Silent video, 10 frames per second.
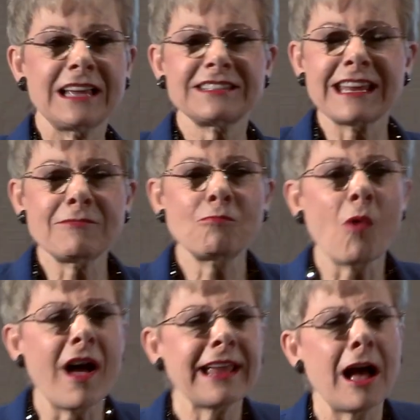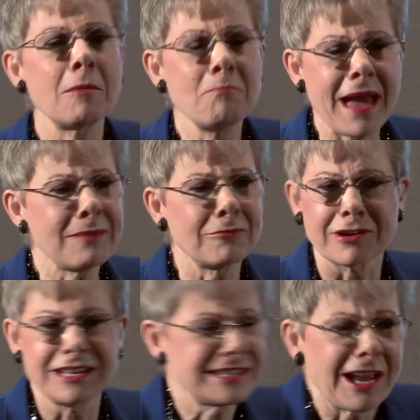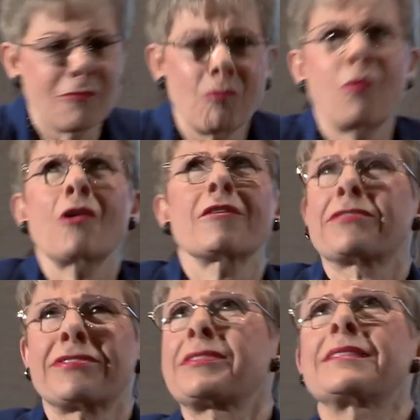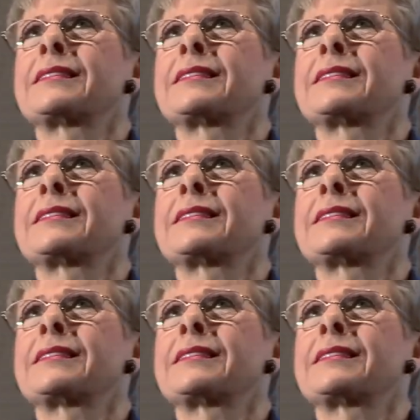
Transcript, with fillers: I say, why our memories are worth